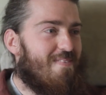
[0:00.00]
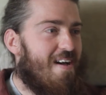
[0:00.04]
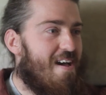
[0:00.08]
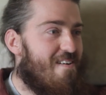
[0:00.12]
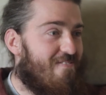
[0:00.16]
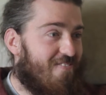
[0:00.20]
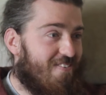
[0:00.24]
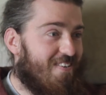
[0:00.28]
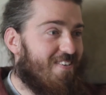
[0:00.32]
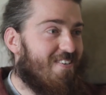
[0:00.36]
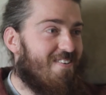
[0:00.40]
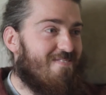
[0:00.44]
but
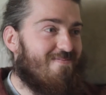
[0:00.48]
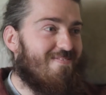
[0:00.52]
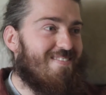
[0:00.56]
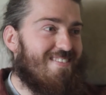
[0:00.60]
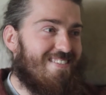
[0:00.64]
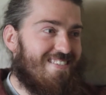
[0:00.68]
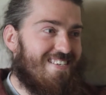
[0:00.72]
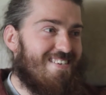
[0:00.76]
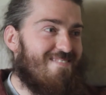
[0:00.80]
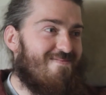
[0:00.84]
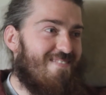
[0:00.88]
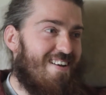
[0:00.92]
everyone had come
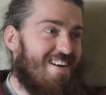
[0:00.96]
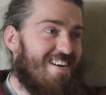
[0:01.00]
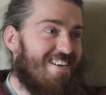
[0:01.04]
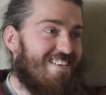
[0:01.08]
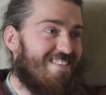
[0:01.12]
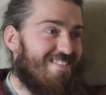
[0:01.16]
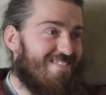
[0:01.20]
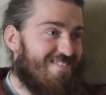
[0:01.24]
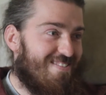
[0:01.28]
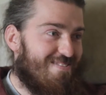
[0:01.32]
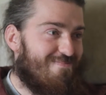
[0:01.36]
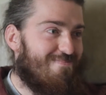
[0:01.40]
to see
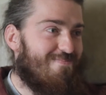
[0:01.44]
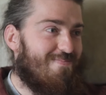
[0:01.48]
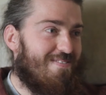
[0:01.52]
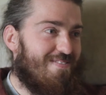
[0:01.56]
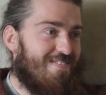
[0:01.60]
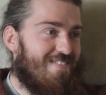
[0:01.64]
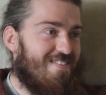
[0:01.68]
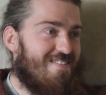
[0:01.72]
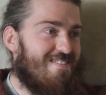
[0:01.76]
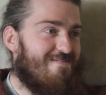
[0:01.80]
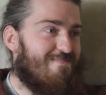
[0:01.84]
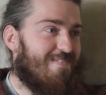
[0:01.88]
Martin
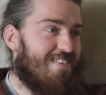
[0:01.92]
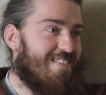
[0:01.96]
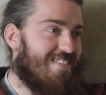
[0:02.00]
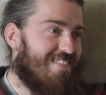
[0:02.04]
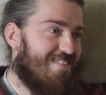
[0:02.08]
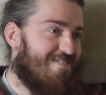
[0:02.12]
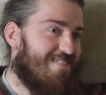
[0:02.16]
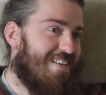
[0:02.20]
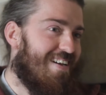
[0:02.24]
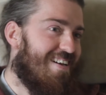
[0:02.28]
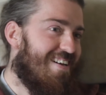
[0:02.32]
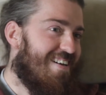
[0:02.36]
perform because
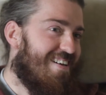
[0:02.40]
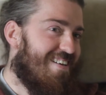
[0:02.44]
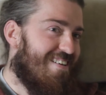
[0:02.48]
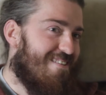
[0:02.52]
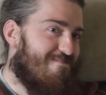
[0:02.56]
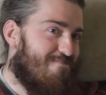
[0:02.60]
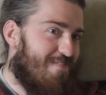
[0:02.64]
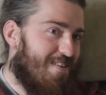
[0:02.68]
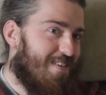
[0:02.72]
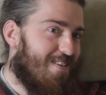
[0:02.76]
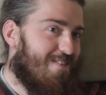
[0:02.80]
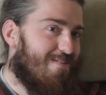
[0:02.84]

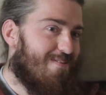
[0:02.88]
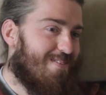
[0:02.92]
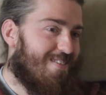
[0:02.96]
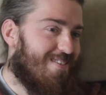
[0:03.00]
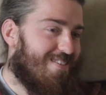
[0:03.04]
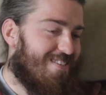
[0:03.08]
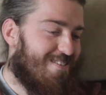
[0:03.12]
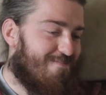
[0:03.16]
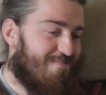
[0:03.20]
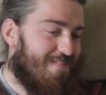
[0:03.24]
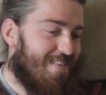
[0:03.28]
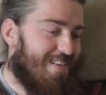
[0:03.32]
he built up
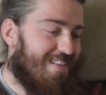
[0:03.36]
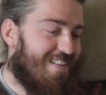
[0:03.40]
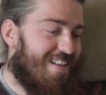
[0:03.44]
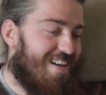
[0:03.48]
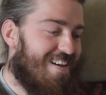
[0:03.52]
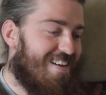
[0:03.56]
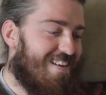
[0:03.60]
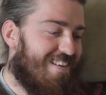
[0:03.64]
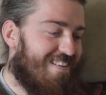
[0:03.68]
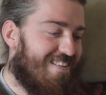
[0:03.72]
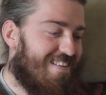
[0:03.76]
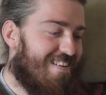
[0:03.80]
such a big
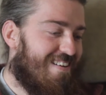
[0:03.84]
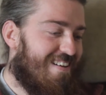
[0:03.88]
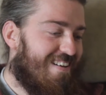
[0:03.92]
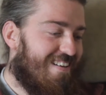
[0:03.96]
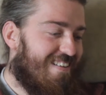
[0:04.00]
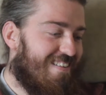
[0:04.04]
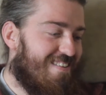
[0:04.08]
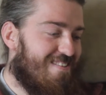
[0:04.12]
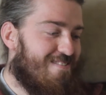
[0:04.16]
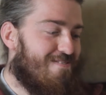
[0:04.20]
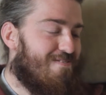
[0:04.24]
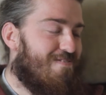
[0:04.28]
like
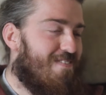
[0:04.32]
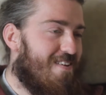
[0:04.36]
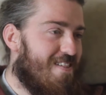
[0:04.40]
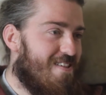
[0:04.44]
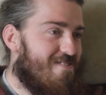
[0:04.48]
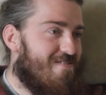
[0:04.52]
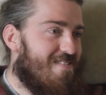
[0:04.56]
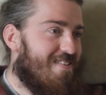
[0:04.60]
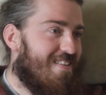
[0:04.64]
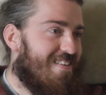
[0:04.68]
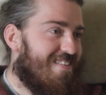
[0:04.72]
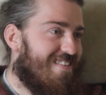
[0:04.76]
little
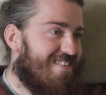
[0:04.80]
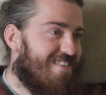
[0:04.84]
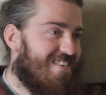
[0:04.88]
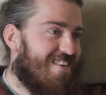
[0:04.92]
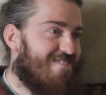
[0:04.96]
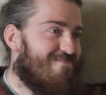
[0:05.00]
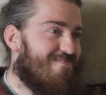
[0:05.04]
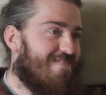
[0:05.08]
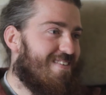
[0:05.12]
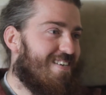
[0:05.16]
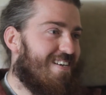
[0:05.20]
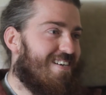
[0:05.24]
following at the
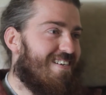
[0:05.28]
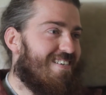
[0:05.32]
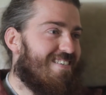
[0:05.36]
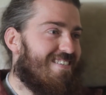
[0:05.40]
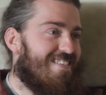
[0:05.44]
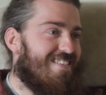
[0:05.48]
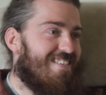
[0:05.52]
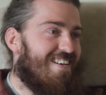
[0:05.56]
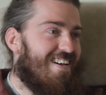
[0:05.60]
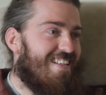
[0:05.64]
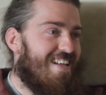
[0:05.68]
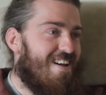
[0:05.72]
jam
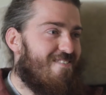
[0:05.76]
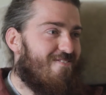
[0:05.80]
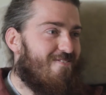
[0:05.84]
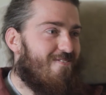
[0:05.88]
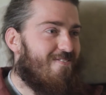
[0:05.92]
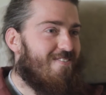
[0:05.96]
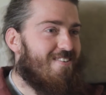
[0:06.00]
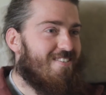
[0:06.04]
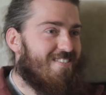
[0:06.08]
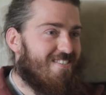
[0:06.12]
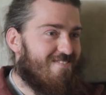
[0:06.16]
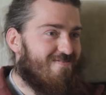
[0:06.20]
nights and that.
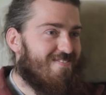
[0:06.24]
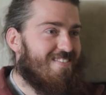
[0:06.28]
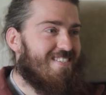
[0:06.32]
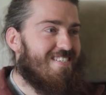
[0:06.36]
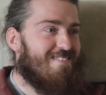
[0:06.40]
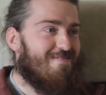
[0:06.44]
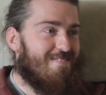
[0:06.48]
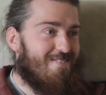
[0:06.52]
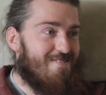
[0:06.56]
Everyone wanted to come and see